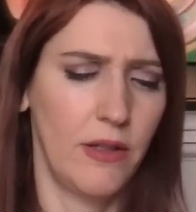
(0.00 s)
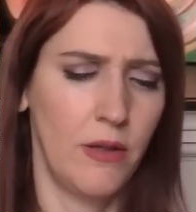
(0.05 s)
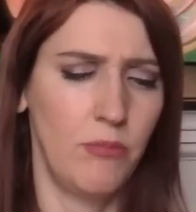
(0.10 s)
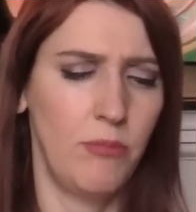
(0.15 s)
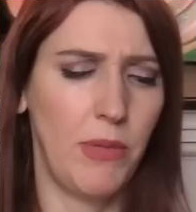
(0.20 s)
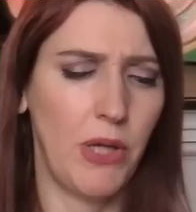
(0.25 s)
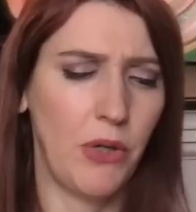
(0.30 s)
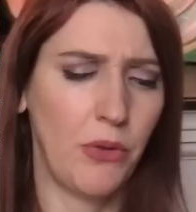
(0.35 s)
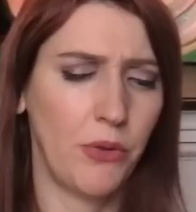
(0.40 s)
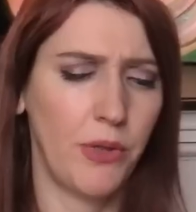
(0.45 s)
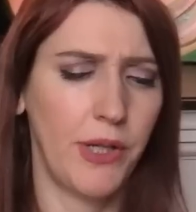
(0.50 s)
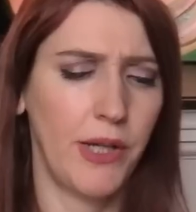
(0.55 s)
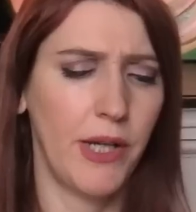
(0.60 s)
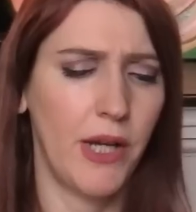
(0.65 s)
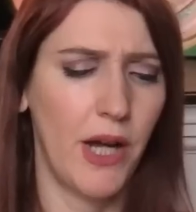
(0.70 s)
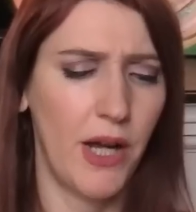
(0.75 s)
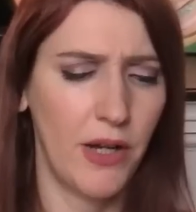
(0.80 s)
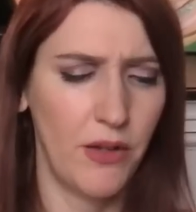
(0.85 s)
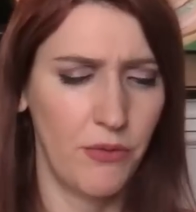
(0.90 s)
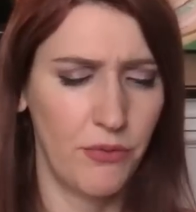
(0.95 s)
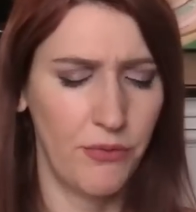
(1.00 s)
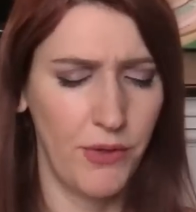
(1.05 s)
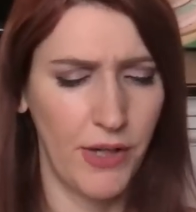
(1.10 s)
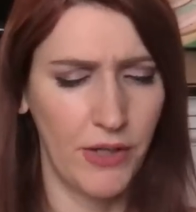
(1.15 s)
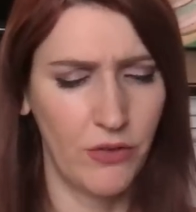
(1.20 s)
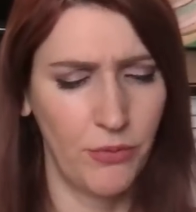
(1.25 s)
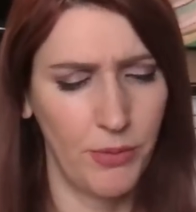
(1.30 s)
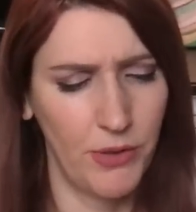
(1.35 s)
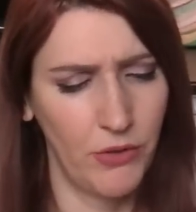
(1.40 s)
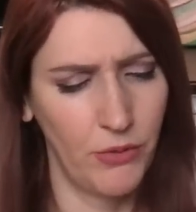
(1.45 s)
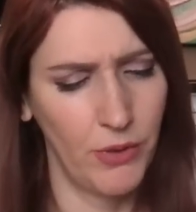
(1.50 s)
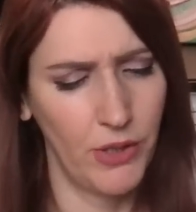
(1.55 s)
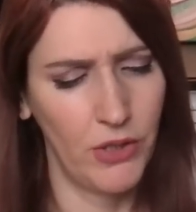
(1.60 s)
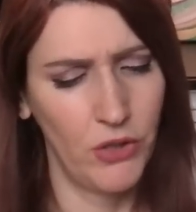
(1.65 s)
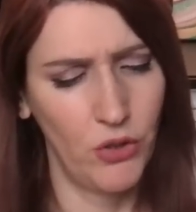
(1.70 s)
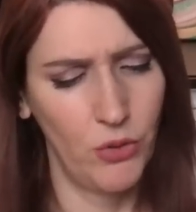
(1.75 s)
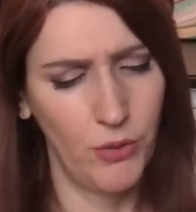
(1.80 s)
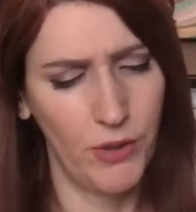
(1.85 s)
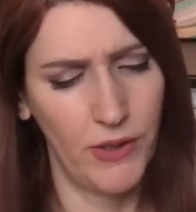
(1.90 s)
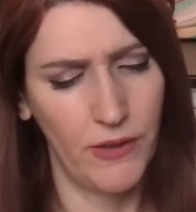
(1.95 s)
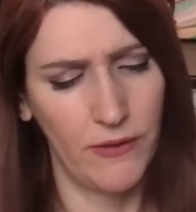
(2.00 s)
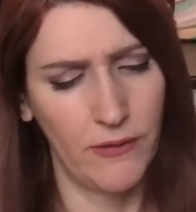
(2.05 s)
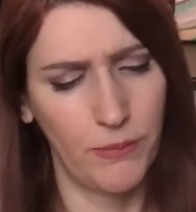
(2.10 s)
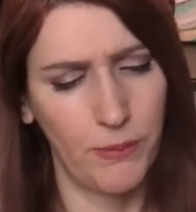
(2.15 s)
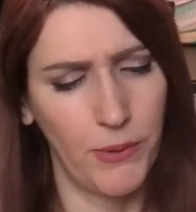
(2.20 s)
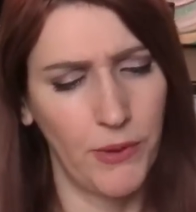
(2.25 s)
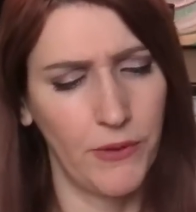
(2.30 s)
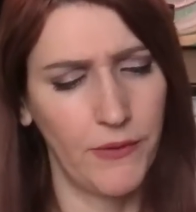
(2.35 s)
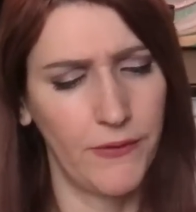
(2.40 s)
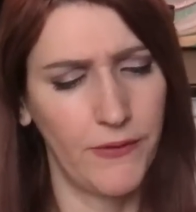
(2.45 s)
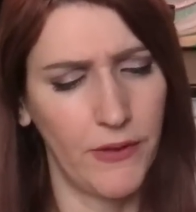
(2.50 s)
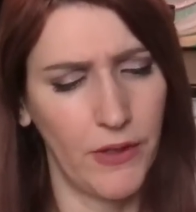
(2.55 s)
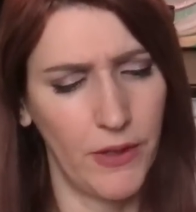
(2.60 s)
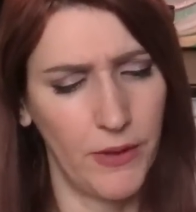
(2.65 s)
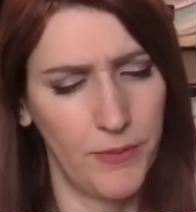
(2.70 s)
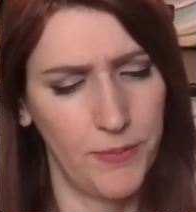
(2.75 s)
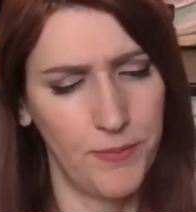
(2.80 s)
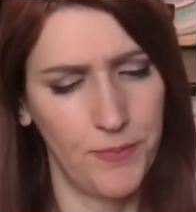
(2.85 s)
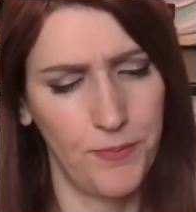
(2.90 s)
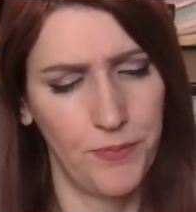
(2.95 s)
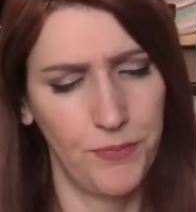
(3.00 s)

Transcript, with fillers: mirroring kind of effect between you and this person.